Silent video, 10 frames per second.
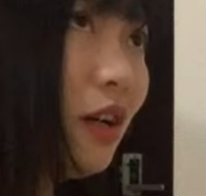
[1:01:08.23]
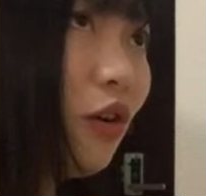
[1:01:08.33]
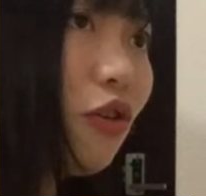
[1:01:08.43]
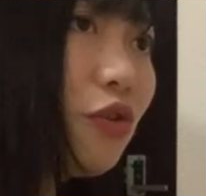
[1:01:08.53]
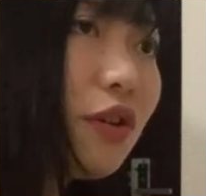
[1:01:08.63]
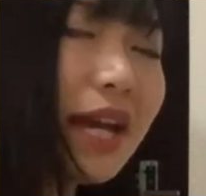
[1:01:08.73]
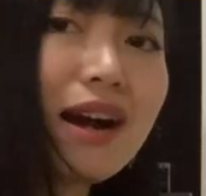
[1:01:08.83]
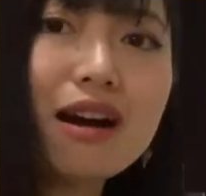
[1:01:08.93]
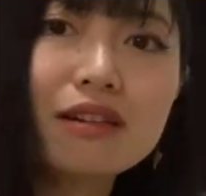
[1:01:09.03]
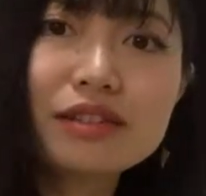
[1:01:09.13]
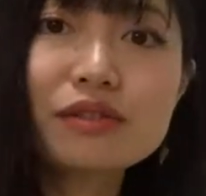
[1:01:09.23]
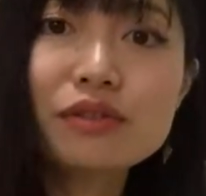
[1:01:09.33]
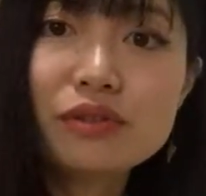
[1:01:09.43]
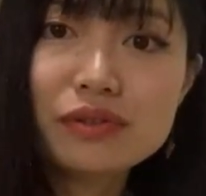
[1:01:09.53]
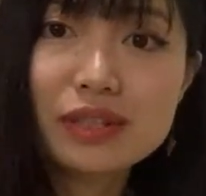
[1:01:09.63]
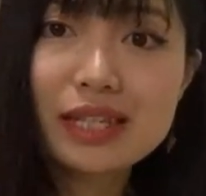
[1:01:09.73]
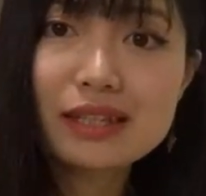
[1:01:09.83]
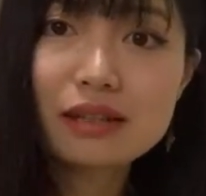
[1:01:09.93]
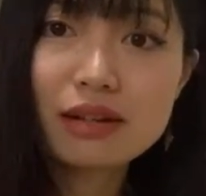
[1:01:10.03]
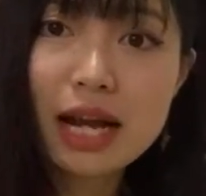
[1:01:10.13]
Or you can also use
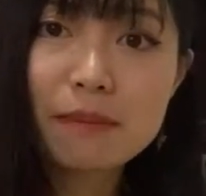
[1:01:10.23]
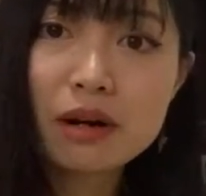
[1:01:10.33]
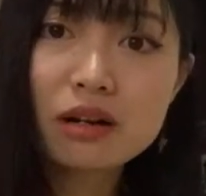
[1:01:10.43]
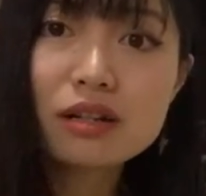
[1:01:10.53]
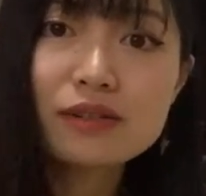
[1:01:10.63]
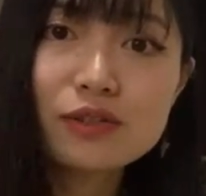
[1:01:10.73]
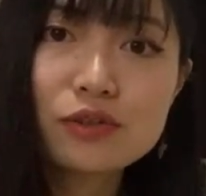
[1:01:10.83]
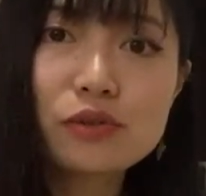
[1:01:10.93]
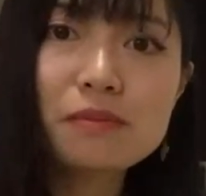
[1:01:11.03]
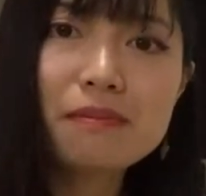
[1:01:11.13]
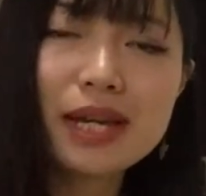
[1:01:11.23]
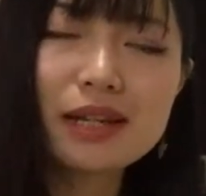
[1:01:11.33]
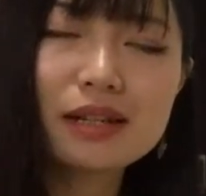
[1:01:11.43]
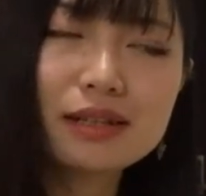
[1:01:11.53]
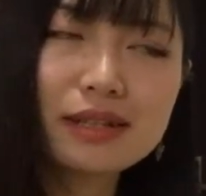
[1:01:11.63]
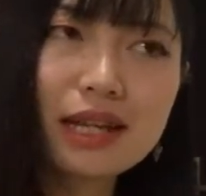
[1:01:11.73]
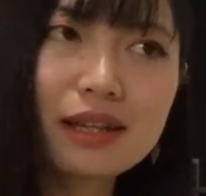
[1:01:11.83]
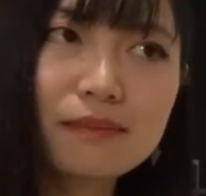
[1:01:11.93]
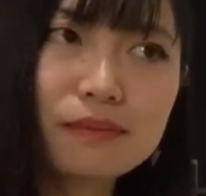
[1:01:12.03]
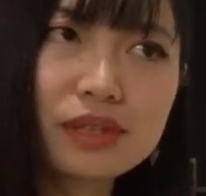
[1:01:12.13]
this grammar to make a
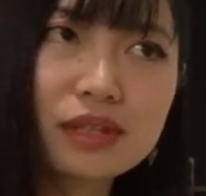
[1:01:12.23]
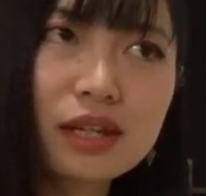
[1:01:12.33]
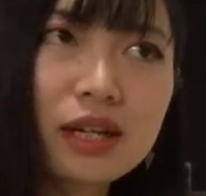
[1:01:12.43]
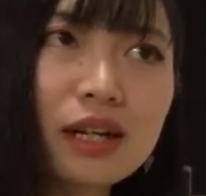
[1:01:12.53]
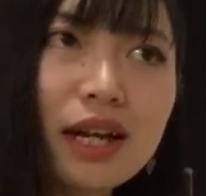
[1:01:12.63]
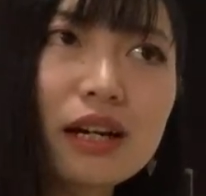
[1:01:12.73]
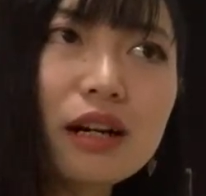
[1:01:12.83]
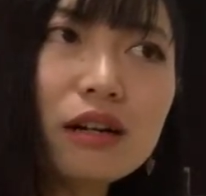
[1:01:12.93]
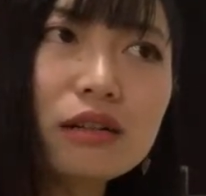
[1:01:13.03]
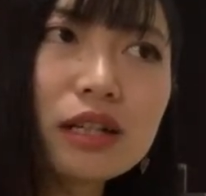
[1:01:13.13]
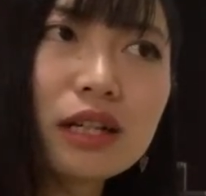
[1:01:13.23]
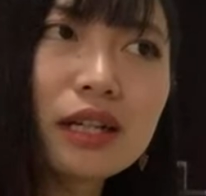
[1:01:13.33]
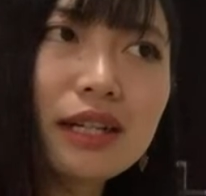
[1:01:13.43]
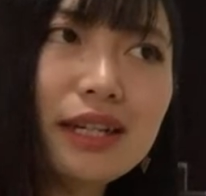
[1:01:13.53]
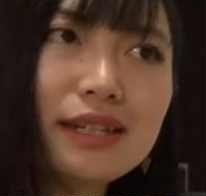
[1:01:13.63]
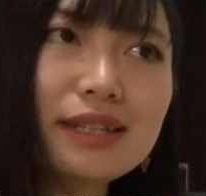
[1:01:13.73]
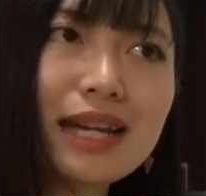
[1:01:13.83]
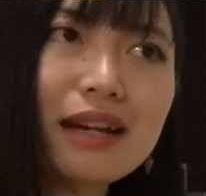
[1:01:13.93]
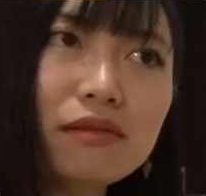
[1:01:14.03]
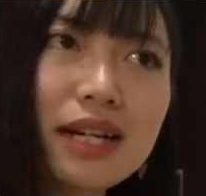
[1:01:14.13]
sentence, like, oh, is
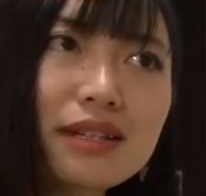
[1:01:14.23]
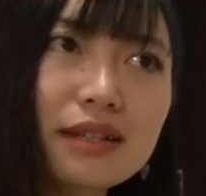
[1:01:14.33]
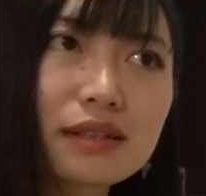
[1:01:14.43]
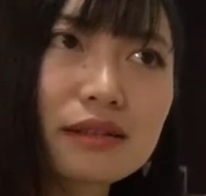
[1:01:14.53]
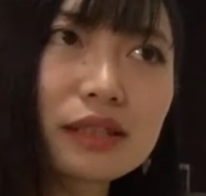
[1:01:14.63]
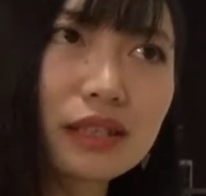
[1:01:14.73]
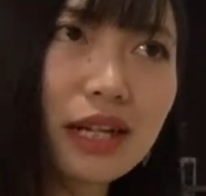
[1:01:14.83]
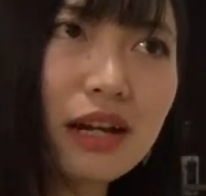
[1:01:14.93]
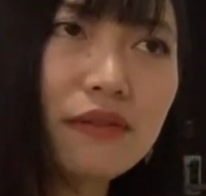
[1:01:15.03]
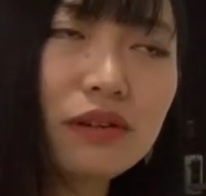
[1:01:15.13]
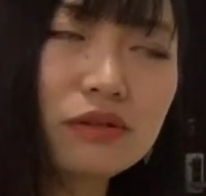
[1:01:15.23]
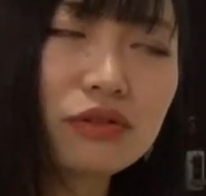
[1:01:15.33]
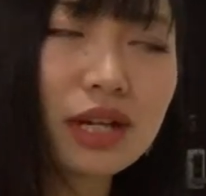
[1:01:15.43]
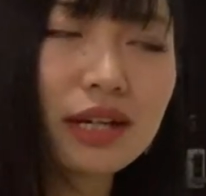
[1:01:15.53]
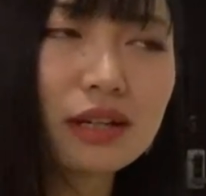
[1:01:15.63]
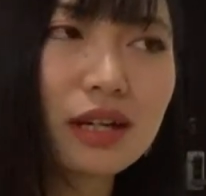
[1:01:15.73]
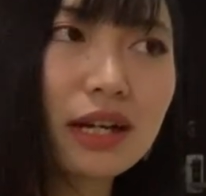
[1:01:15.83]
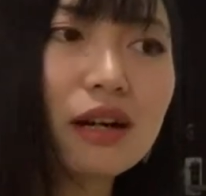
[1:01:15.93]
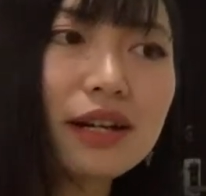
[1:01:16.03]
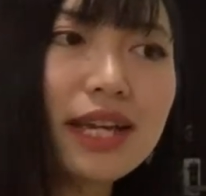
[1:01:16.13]
that right? I will check,
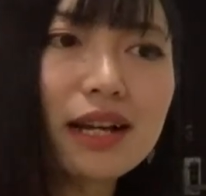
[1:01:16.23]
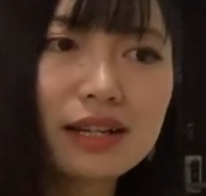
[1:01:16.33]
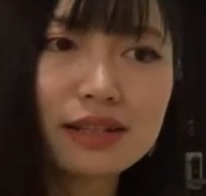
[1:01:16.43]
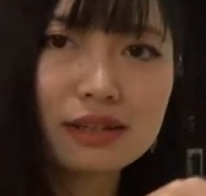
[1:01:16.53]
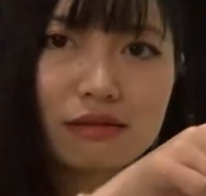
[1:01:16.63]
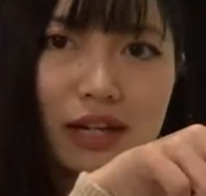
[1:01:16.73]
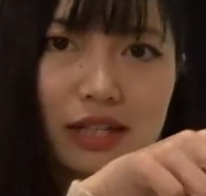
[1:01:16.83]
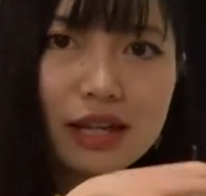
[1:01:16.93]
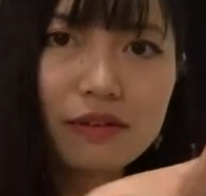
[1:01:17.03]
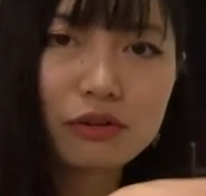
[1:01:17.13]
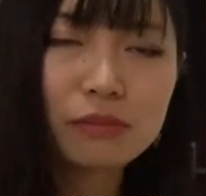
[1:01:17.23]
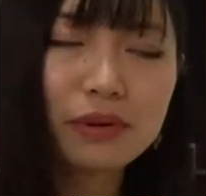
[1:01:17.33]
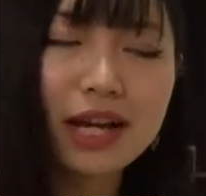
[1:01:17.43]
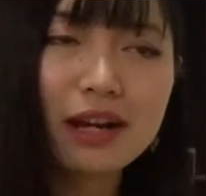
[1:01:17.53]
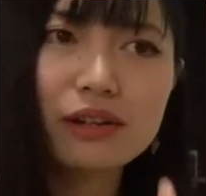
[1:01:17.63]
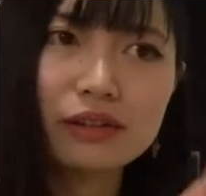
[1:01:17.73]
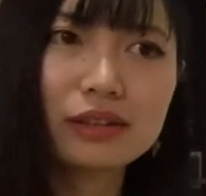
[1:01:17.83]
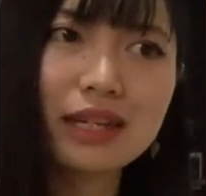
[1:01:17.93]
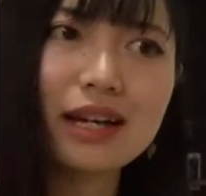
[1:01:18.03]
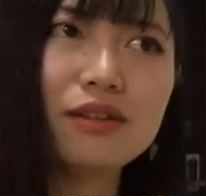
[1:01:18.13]
like, oh, yeah, it's right. I will reply and
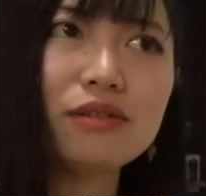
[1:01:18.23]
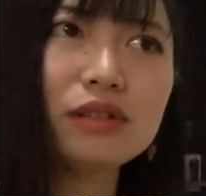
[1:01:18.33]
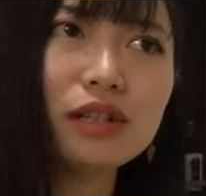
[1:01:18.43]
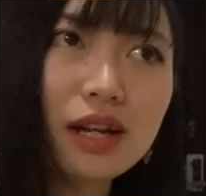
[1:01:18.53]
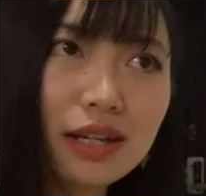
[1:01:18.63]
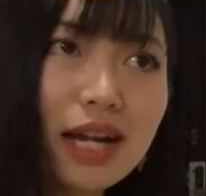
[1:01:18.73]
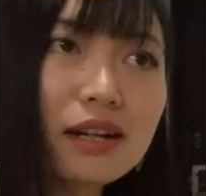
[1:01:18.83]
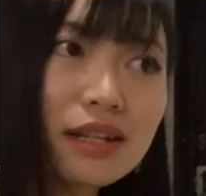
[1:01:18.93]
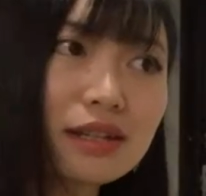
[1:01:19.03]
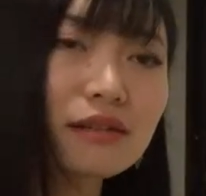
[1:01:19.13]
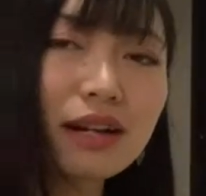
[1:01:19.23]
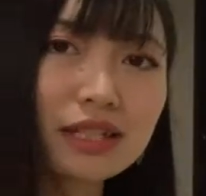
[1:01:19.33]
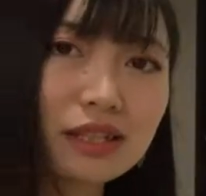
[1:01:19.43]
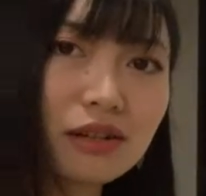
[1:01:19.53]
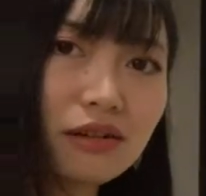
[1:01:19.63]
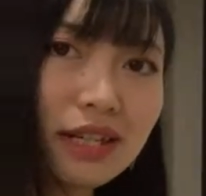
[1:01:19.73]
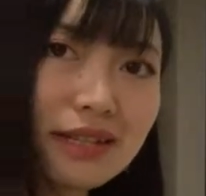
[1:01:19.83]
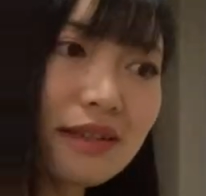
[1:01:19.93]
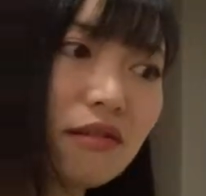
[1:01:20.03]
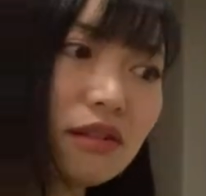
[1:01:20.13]
tell you, yeah, it's correct or
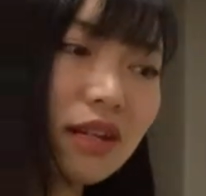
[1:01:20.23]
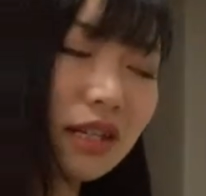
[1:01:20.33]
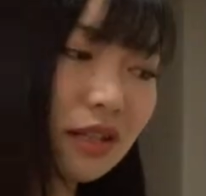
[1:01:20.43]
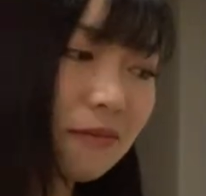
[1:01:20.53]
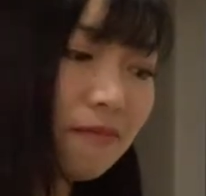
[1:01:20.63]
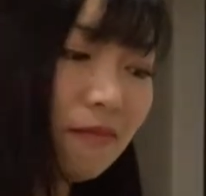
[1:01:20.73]
it's not correct.